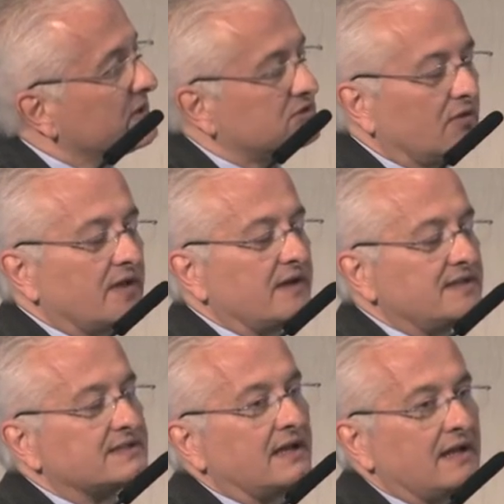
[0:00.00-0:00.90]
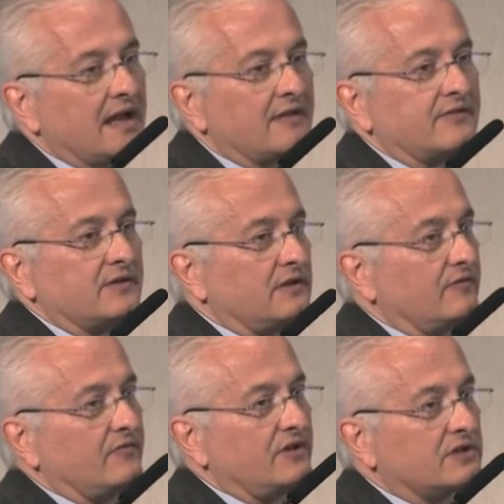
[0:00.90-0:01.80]
So there is enough
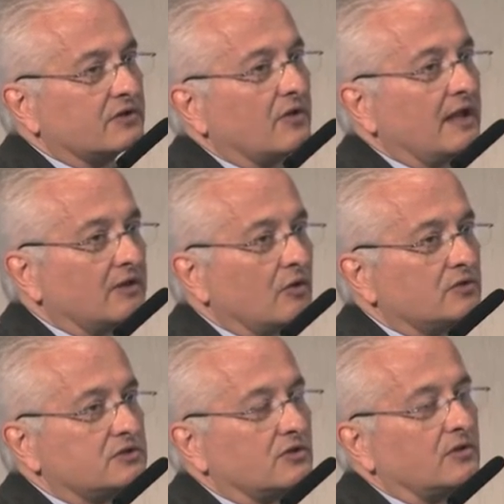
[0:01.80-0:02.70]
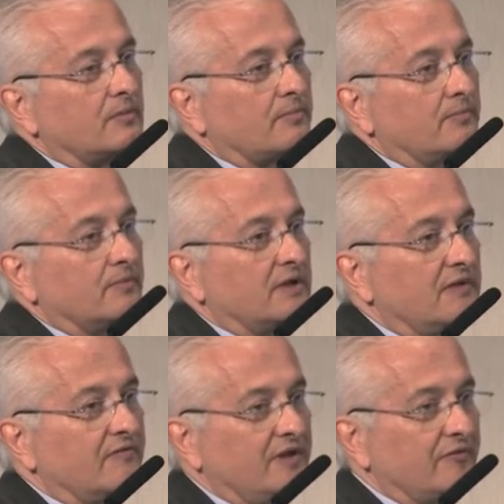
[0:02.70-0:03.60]
in vitro and also
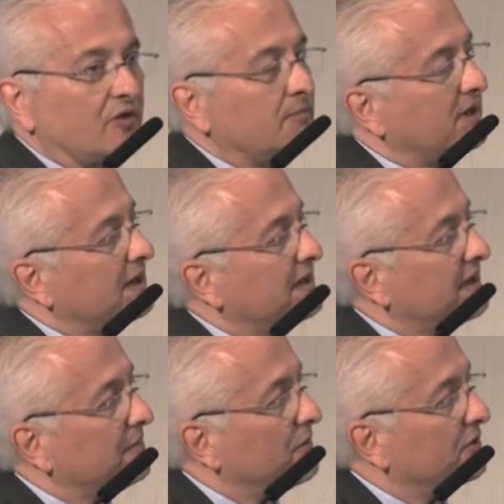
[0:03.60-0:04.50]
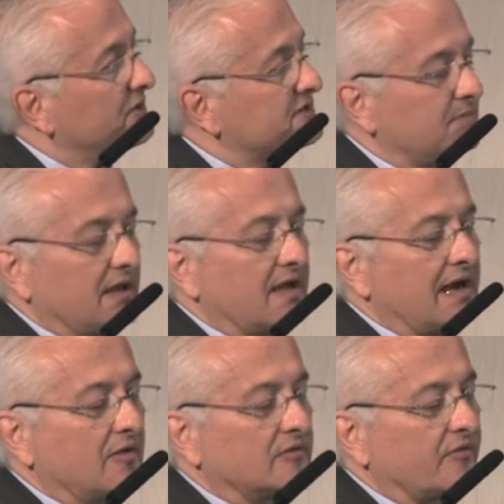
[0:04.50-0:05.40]
in vivo in preclinical models
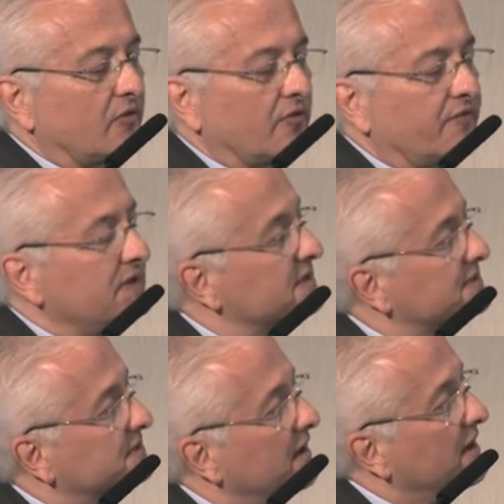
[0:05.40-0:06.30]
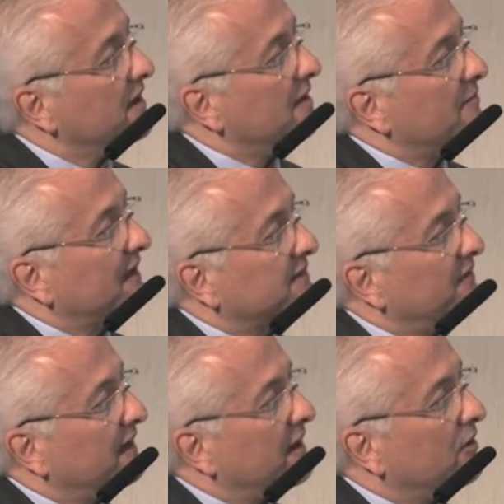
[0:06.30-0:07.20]
background for this. But
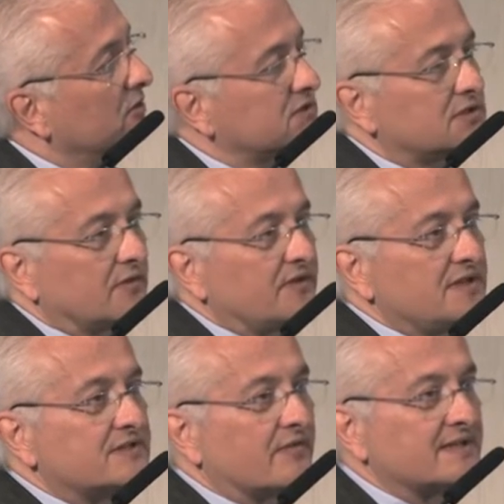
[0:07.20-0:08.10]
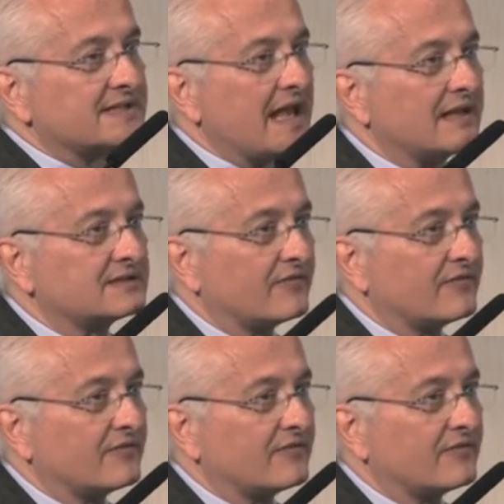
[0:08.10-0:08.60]
there are also these results